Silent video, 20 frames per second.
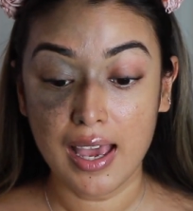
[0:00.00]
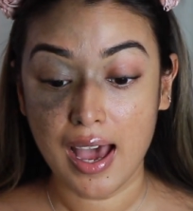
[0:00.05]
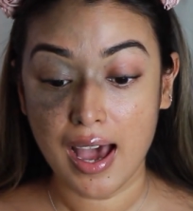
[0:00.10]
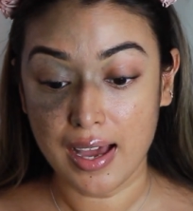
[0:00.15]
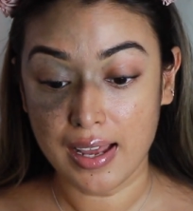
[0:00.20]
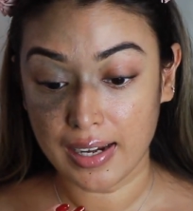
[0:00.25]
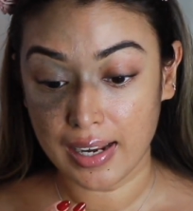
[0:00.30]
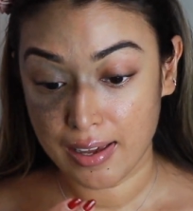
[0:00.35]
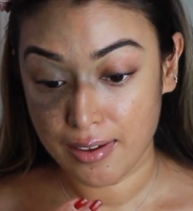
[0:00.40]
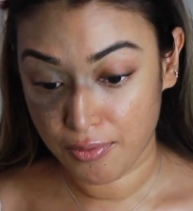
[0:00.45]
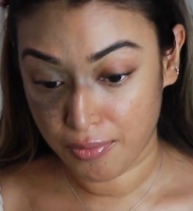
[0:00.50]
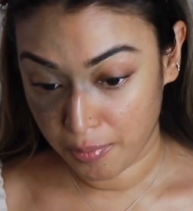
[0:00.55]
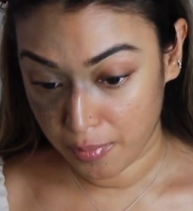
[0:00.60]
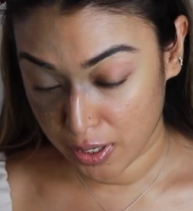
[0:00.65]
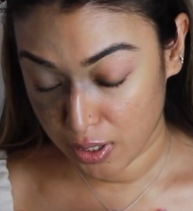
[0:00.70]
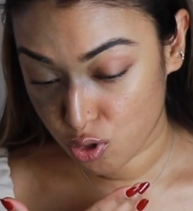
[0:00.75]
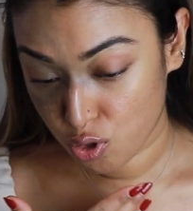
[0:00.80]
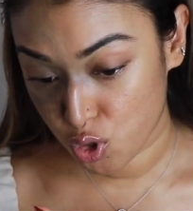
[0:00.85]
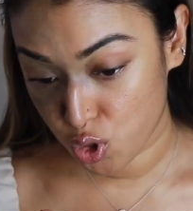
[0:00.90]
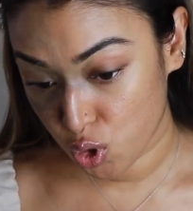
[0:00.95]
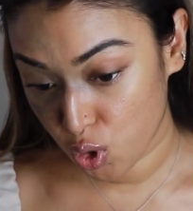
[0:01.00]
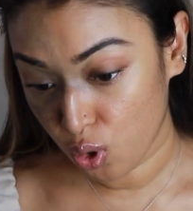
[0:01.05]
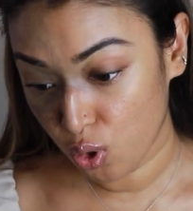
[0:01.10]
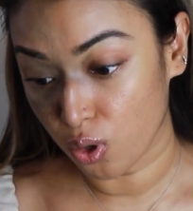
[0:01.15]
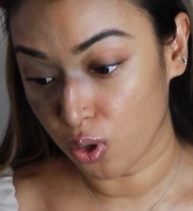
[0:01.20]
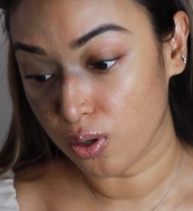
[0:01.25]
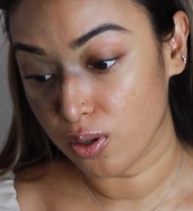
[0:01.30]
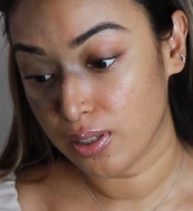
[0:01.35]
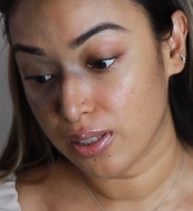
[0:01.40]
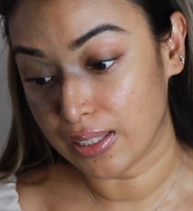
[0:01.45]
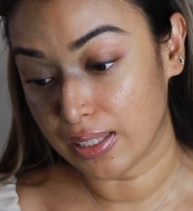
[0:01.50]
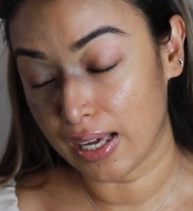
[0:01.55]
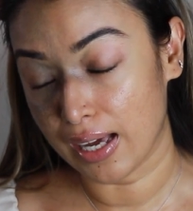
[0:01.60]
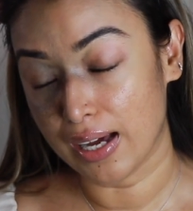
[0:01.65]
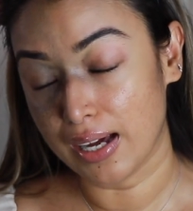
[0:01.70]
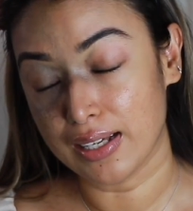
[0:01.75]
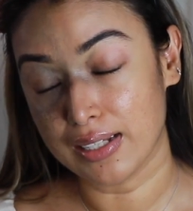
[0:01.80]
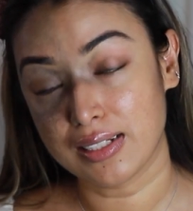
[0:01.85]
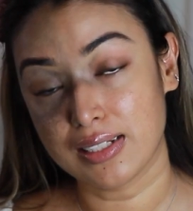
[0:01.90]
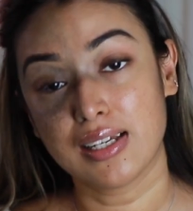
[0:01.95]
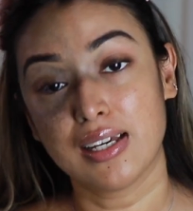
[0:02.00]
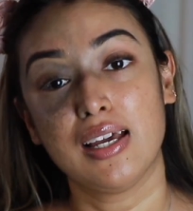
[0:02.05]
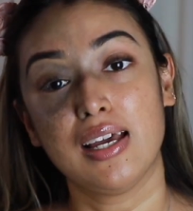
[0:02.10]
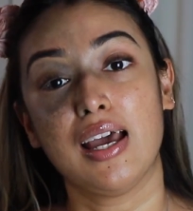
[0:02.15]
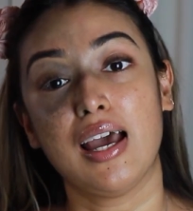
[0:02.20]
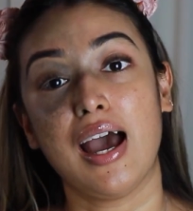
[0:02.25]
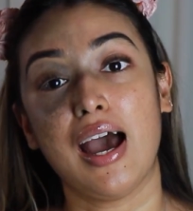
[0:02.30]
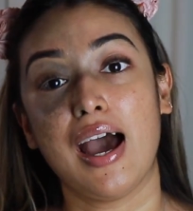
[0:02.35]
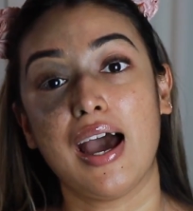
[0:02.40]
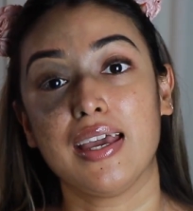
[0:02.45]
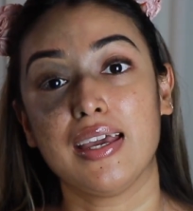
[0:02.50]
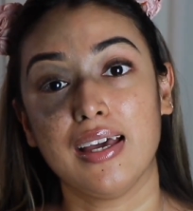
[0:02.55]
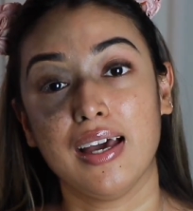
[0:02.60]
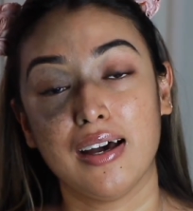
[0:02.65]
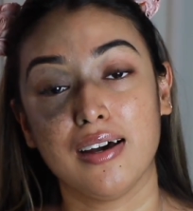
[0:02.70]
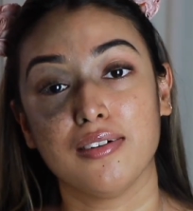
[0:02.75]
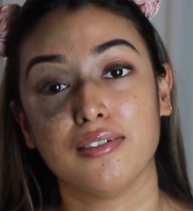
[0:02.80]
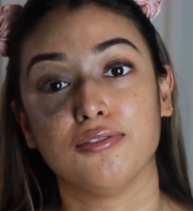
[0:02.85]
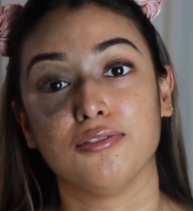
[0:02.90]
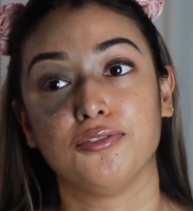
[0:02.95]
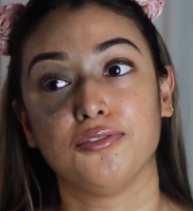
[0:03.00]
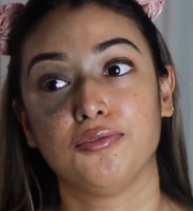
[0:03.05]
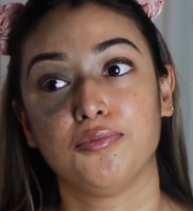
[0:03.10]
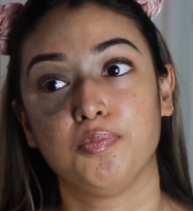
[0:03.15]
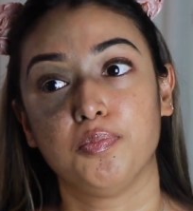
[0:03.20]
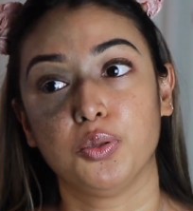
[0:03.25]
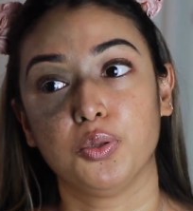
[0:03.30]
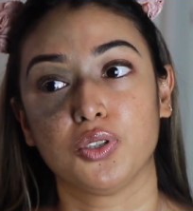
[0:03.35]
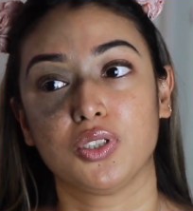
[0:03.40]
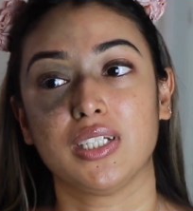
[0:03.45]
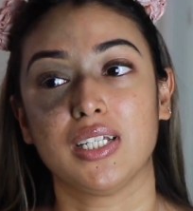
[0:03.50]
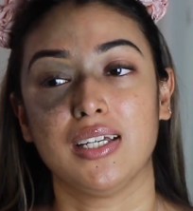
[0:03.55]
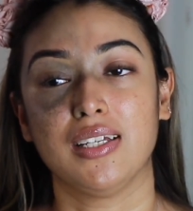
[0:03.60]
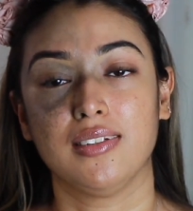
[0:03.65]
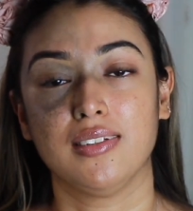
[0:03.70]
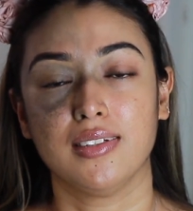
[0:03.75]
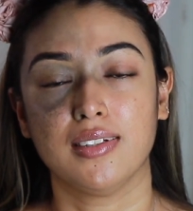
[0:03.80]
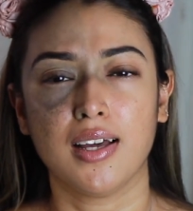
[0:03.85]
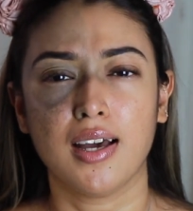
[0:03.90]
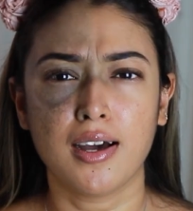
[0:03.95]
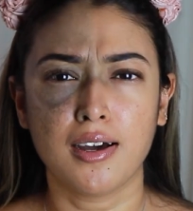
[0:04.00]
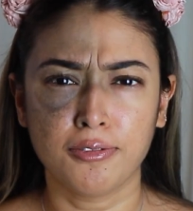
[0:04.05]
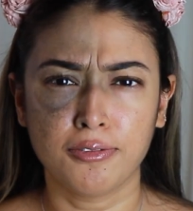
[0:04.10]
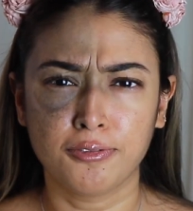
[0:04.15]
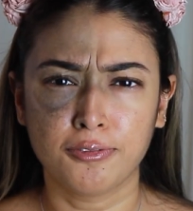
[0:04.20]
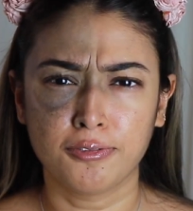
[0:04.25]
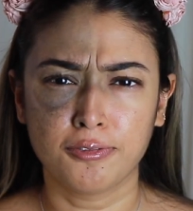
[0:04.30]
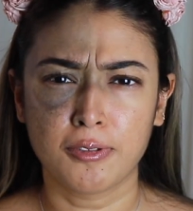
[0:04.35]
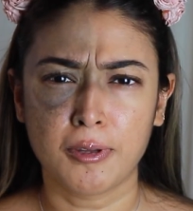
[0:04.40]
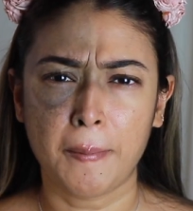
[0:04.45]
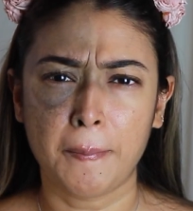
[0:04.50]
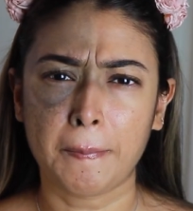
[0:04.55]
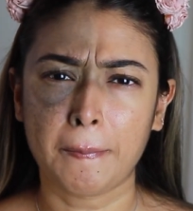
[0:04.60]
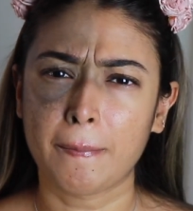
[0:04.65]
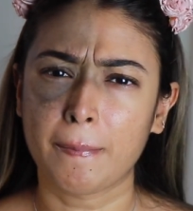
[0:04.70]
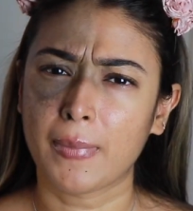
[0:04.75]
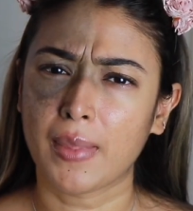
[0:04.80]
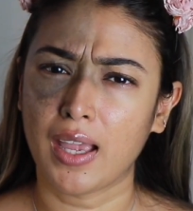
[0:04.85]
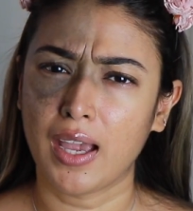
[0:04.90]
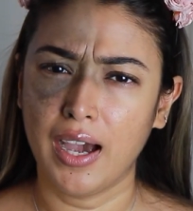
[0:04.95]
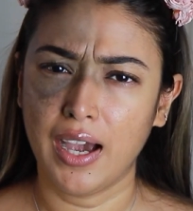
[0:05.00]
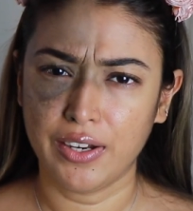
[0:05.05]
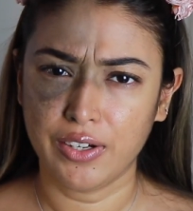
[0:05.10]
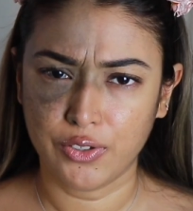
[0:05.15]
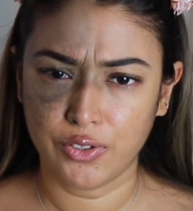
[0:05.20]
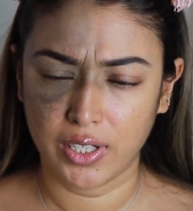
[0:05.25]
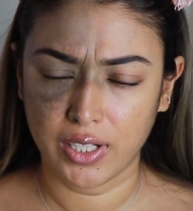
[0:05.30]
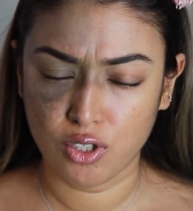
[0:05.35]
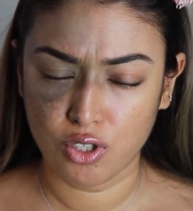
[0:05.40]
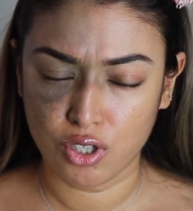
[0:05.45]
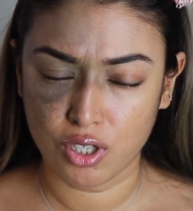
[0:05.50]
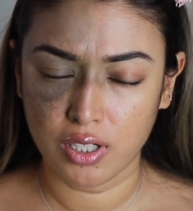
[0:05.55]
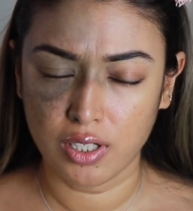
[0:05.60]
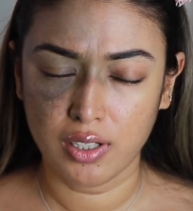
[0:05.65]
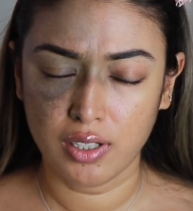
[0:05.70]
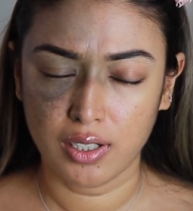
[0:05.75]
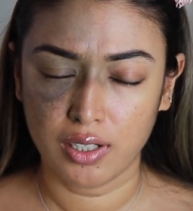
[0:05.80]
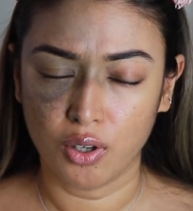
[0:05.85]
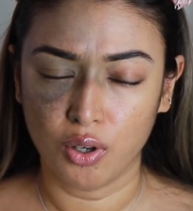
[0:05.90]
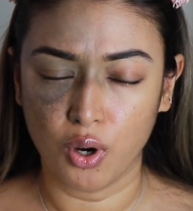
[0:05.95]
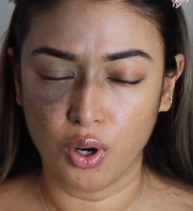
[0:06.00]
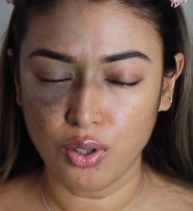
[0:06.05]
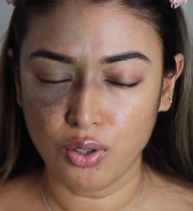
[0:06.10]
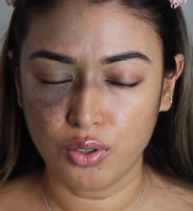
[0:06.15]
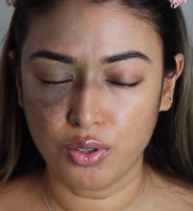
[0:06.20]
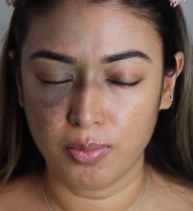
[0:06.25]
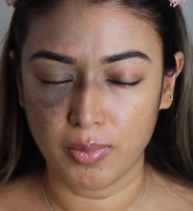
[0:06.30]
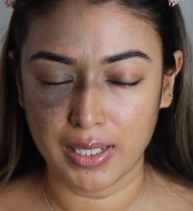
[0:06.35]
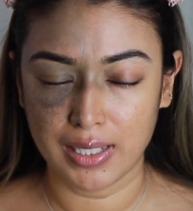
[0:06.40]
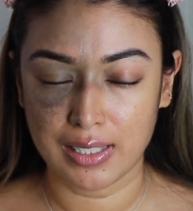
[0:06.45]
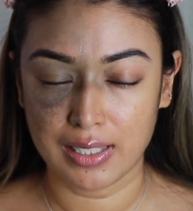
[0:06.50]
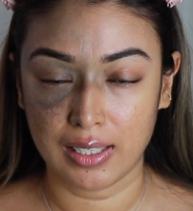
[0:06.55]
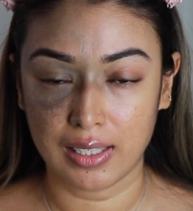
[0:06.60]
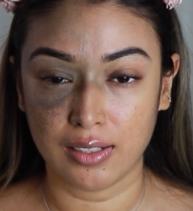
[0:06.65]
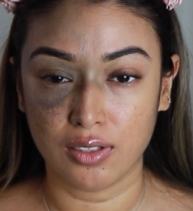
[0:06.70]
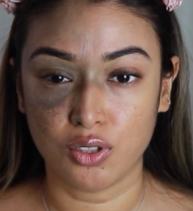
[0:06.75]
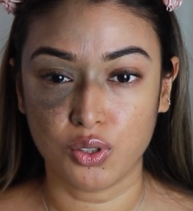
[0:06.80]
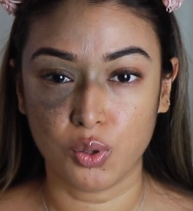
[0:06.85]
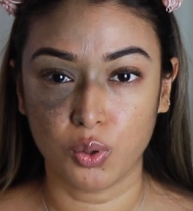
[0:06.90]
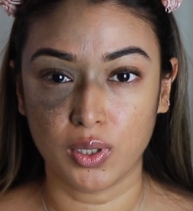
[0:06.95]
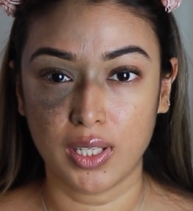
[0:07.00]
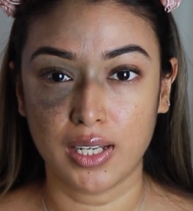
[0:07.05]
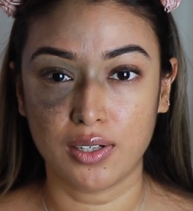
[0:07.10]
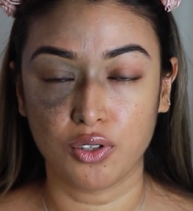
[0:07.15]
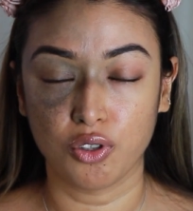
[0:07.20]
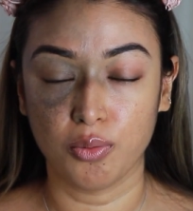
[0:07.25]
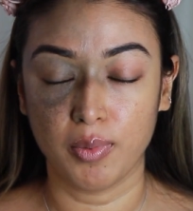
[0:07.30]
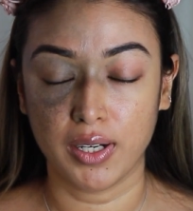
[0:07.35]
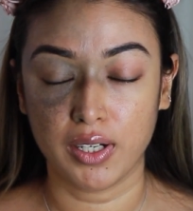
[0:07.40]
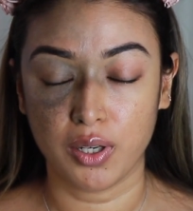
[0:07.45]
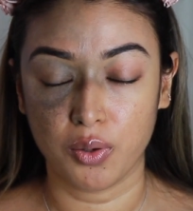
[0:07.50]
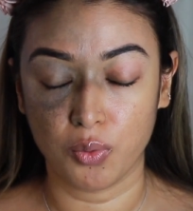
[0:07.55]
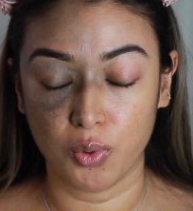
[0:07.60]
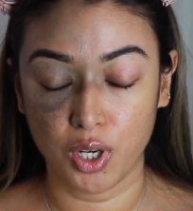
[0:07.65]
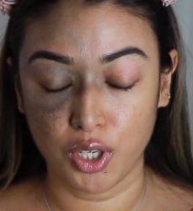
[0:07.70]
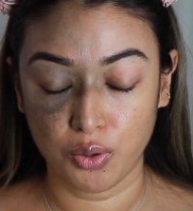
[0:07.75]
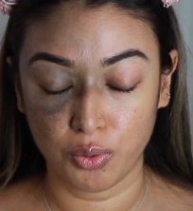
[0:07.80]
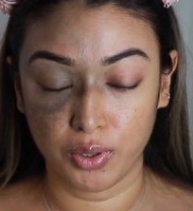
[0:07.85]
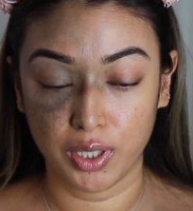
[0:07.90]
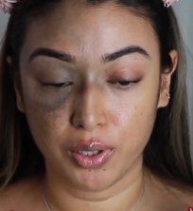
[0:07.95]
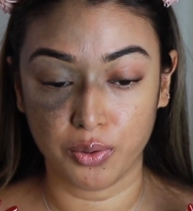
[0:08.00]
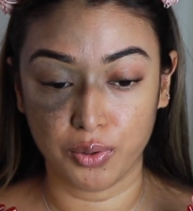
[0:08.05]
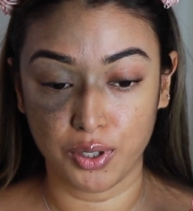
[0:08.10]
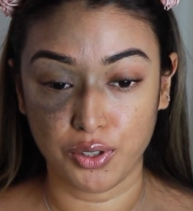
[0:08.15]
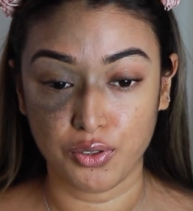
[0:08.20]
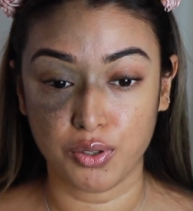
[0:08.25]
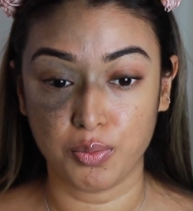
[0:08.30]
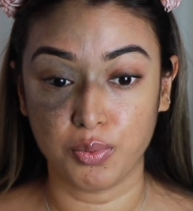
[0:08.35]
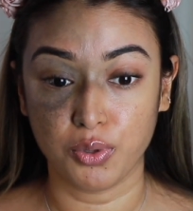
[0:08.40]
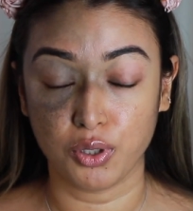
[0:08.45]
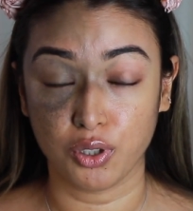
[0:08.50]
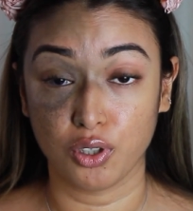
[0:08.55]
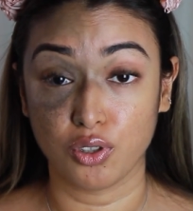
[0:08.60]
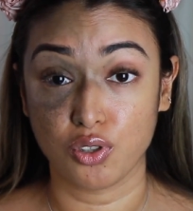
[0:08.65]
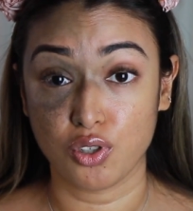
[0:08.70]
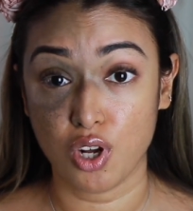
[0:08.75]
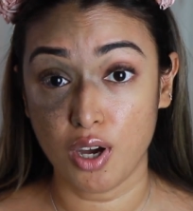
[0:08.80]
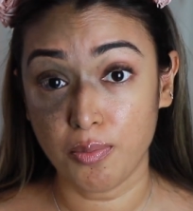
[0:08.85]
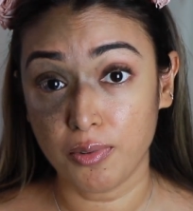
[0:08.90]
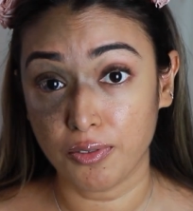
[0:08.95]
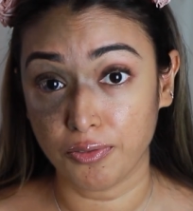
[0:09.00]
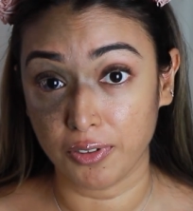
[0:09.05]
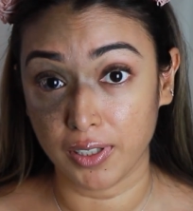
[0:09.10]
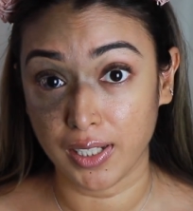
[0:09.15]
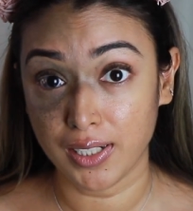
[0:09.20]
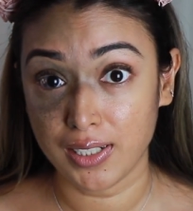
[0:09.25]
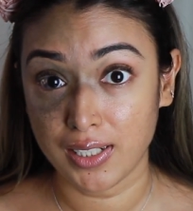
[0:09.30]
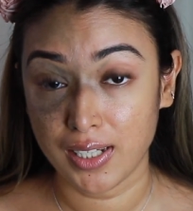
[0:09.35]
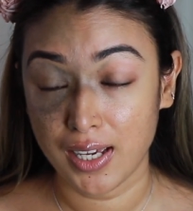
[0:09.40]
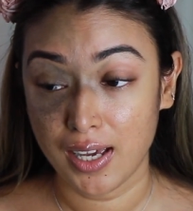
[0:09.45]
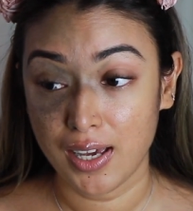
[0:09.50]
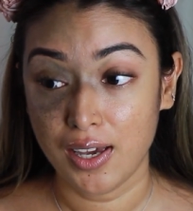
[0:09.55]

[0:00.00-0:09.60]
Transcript: and I've made sure that I have put enough hydration onto my skin so that no matter what we are going to put on top of it,